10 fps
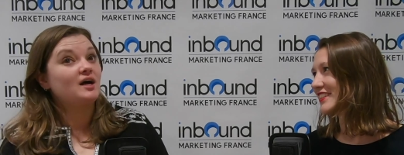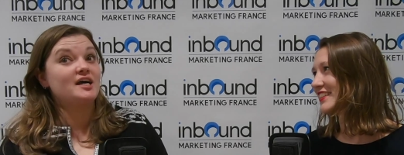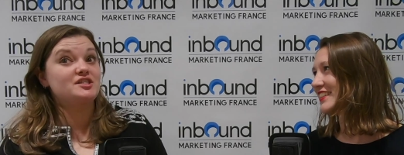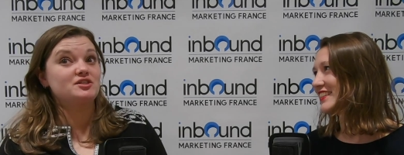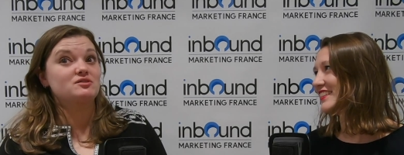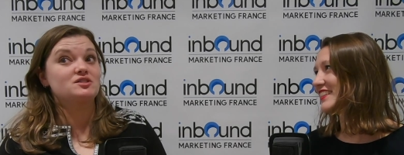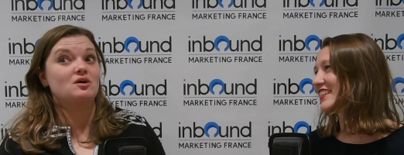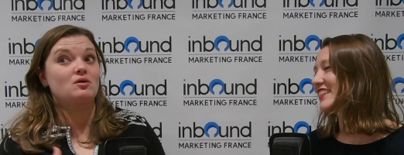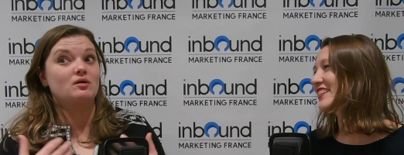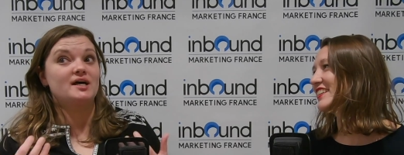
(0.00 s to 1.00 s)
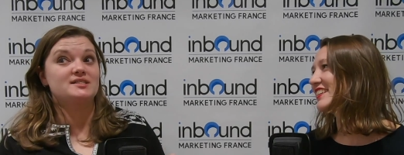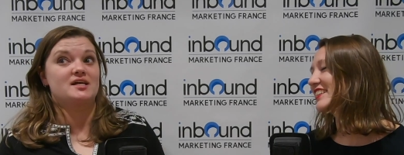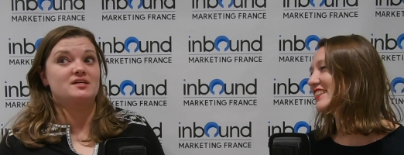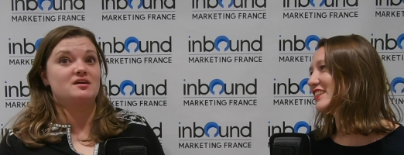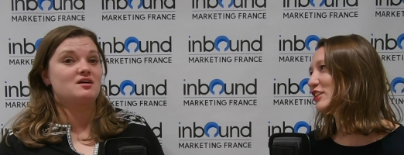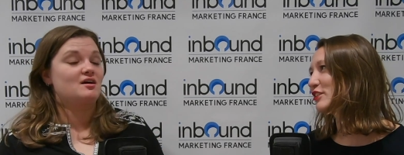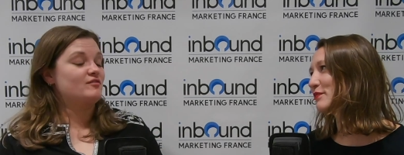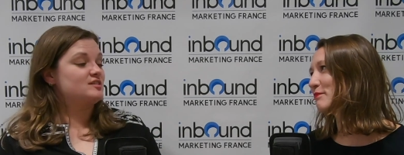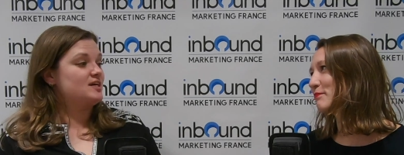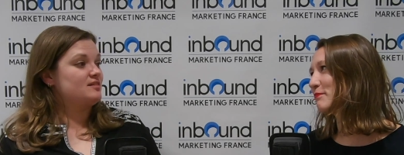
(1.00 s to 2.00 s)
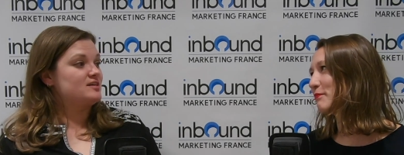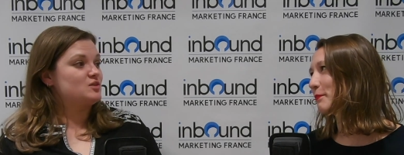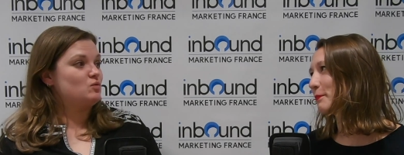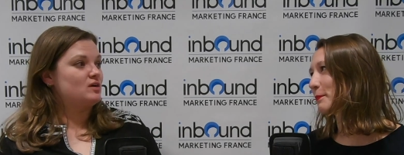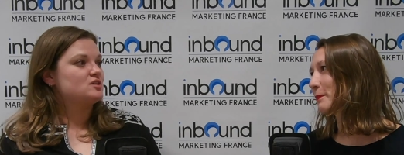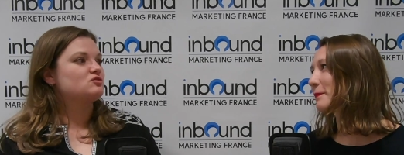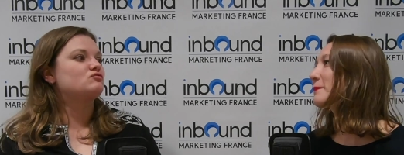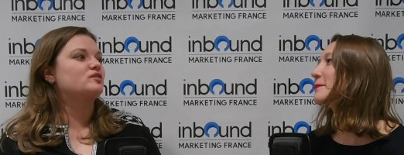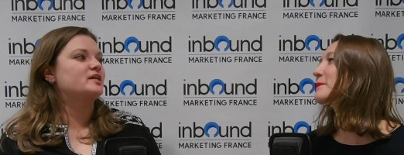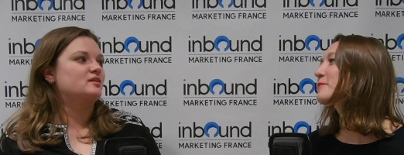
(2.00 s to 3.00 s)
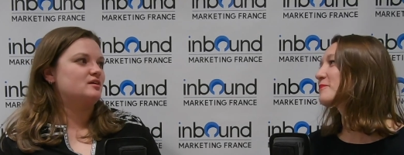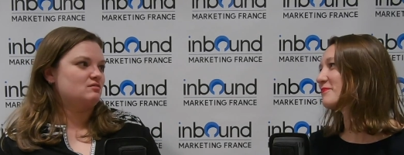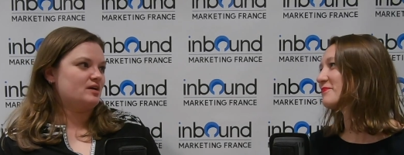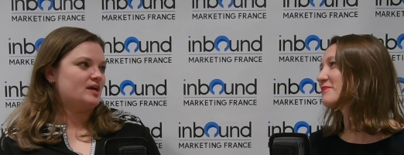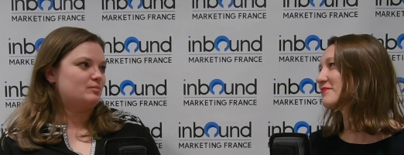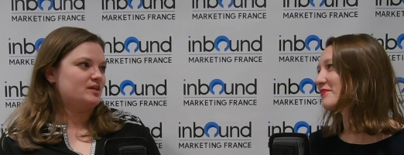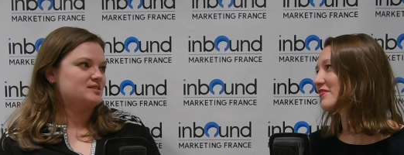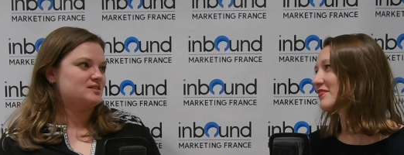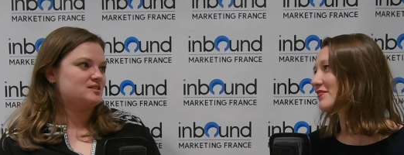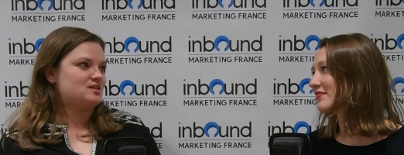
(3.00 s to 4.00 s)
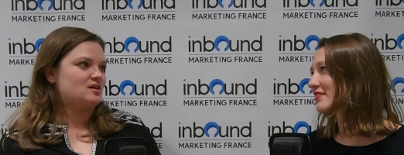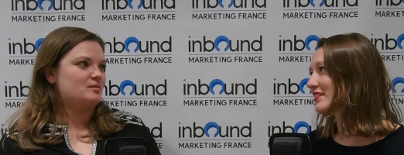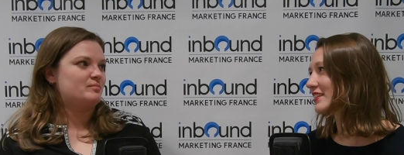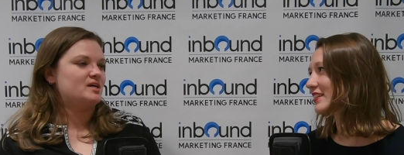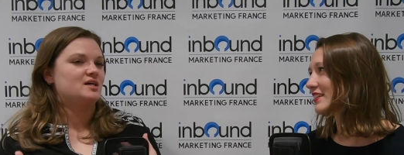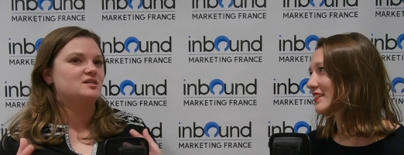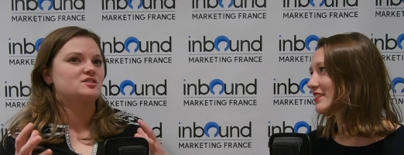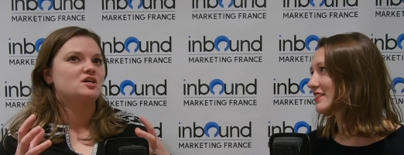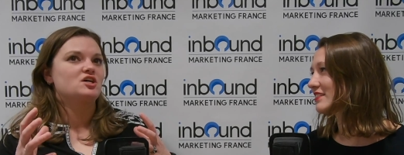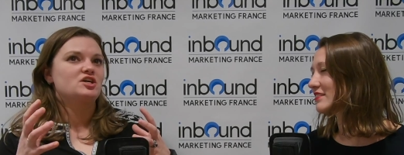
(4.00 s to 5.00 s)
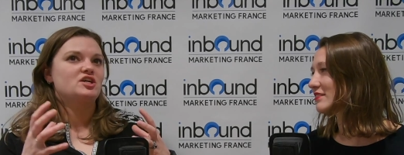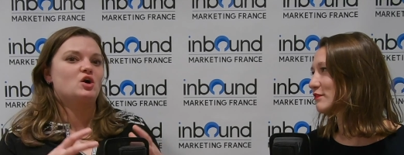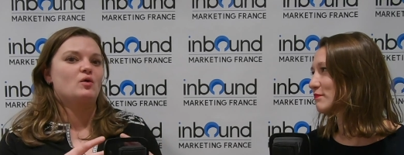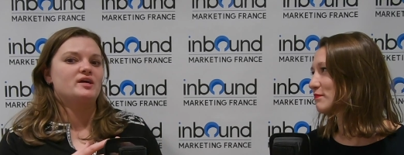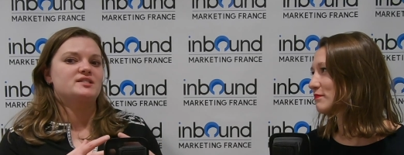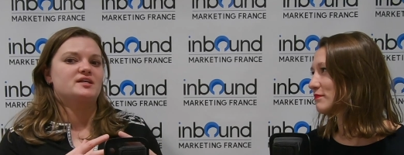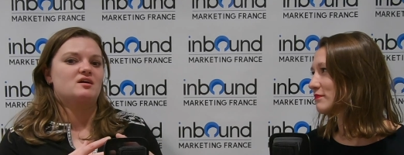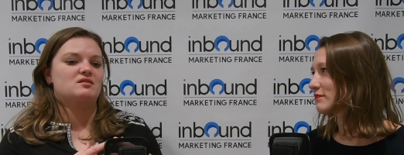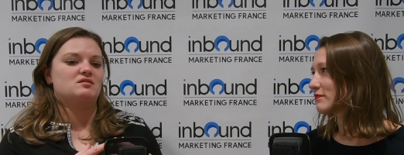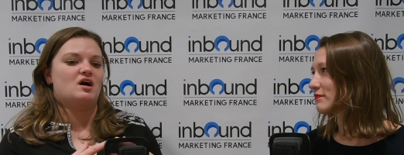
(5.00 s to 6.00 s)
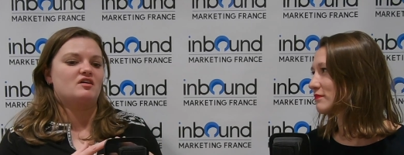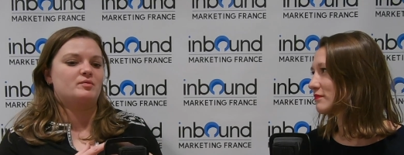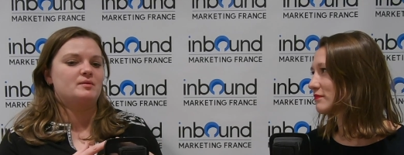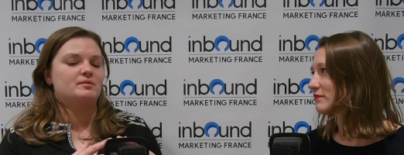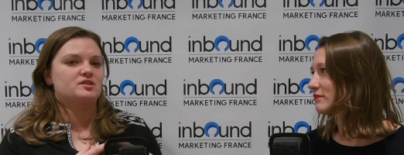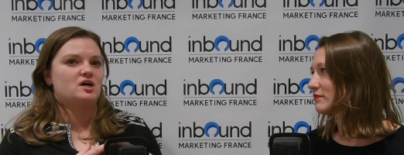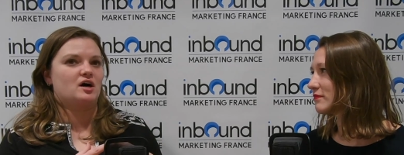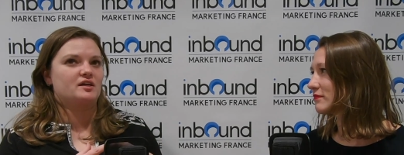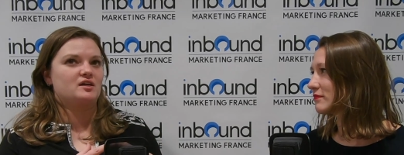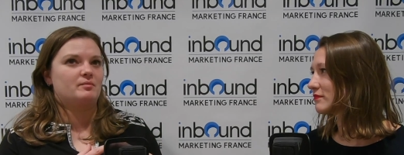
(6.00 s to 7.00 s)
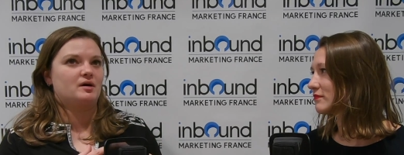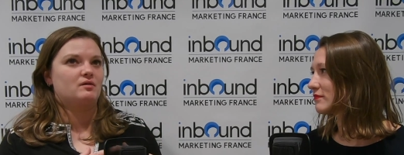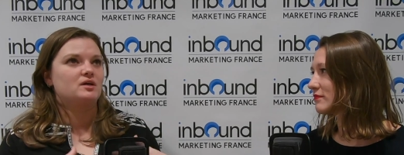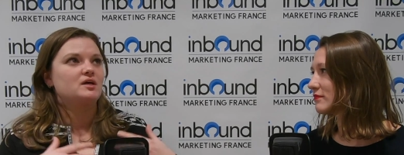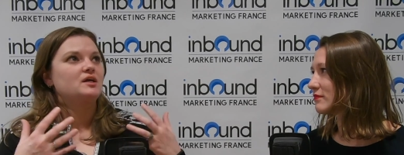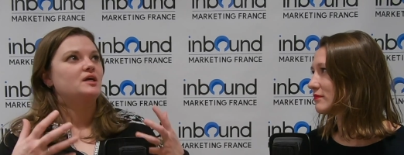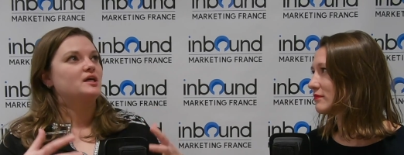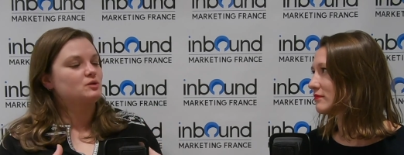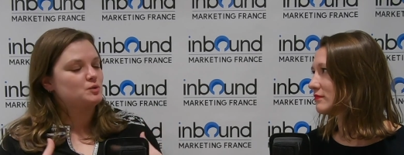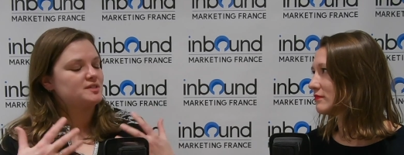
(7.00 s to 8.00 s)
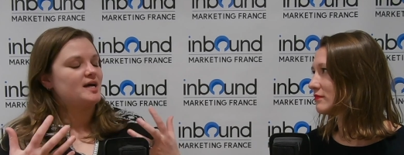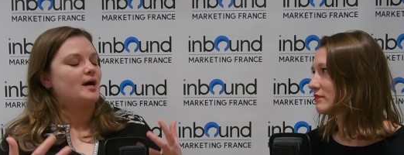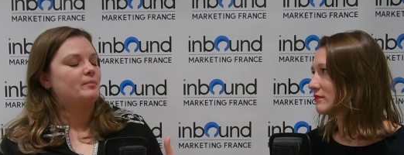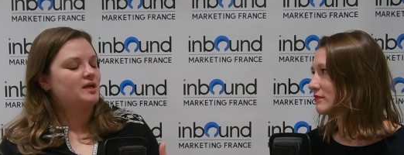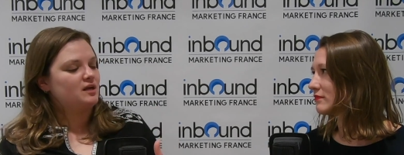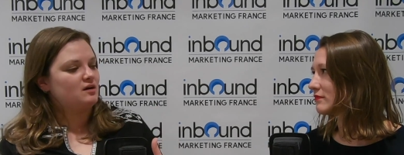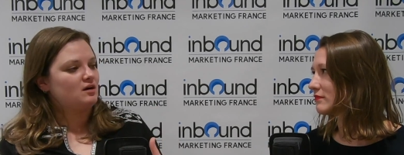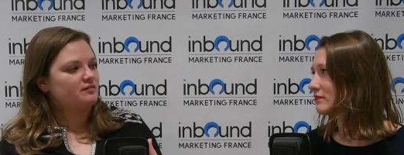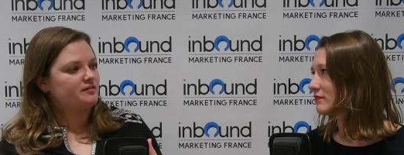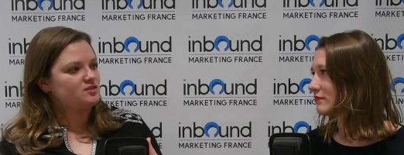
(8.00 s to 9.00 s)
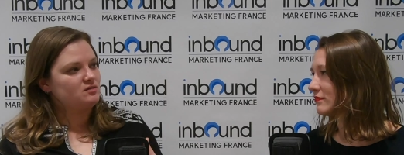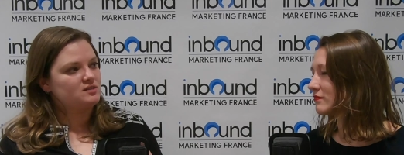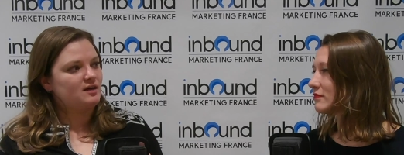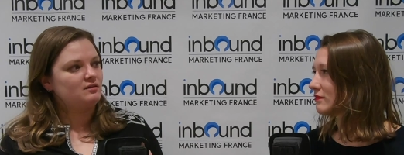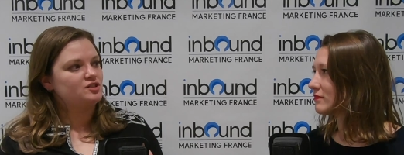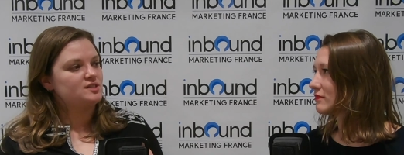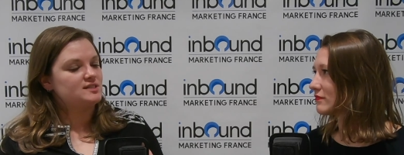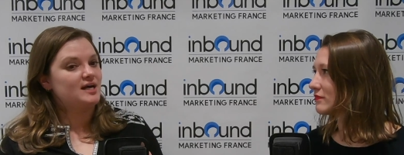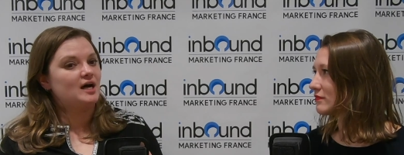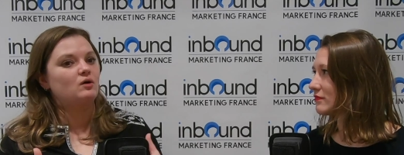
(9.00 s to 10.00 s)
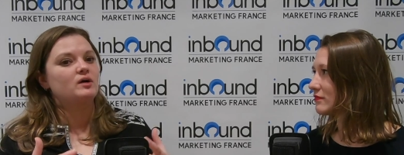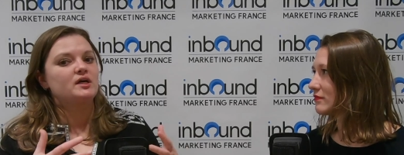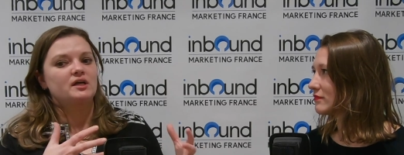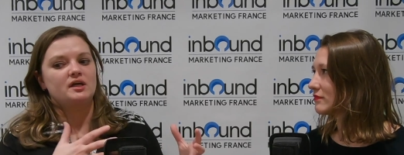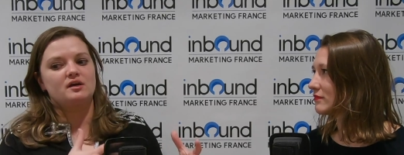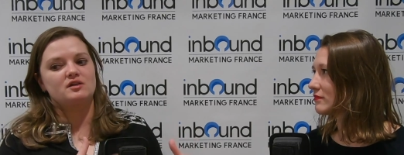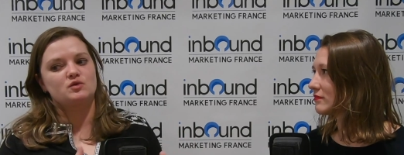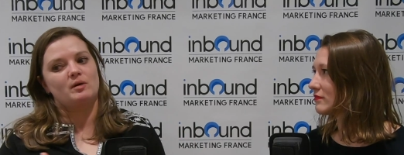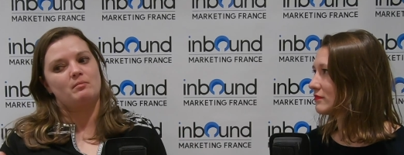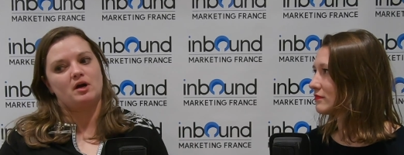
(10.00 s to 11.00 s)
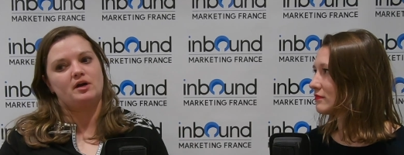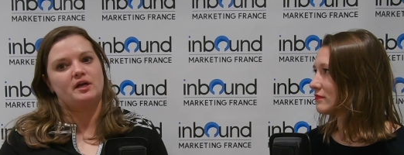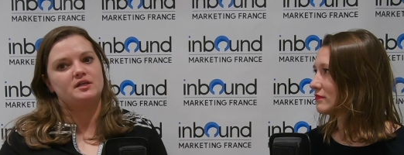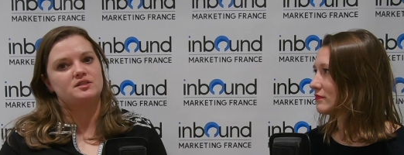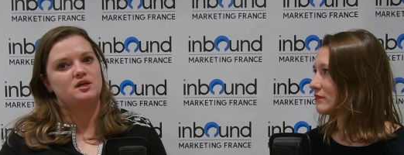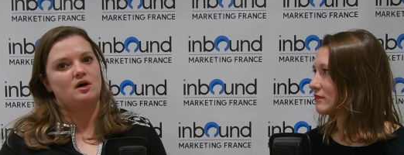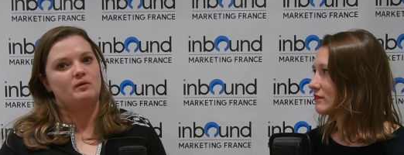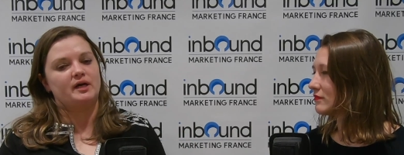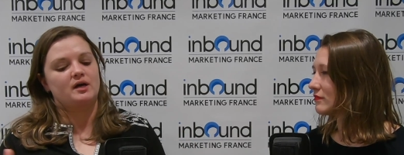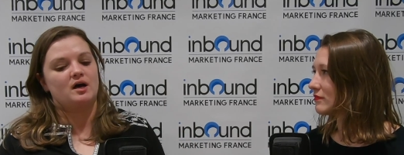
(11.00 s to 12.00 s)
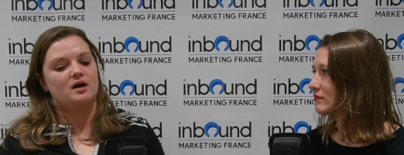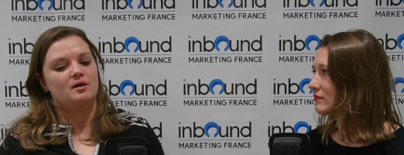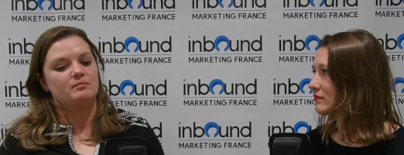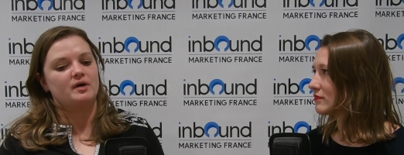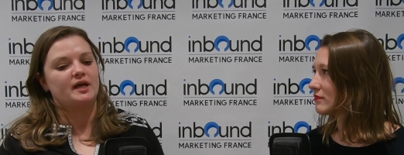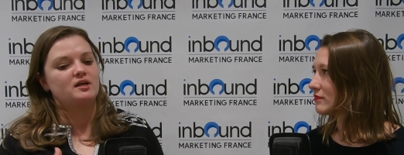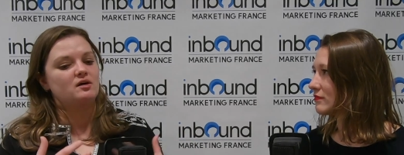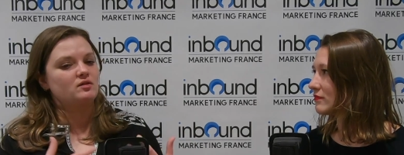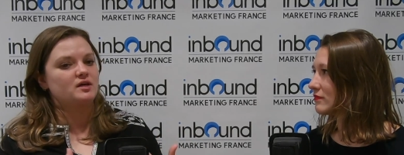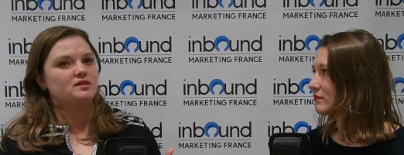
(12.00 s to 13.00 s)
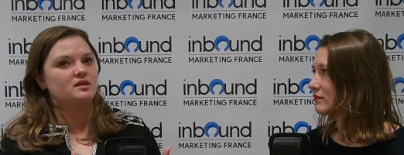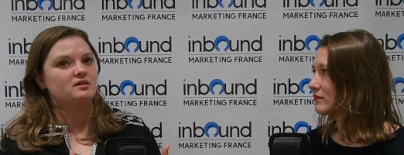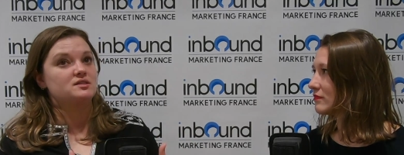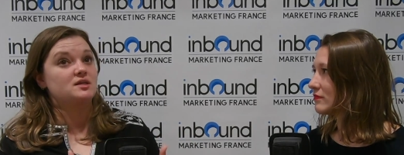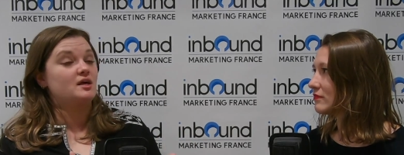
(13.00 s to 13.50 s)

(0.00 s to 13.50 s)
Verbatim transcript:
Speaker 1: I do. So, attending a conference like this one is a really great place to start because you're going to get a lot of people talking about here's what's happening in artificial intelligence now, here's where marketing is going. Um, and I know that there's the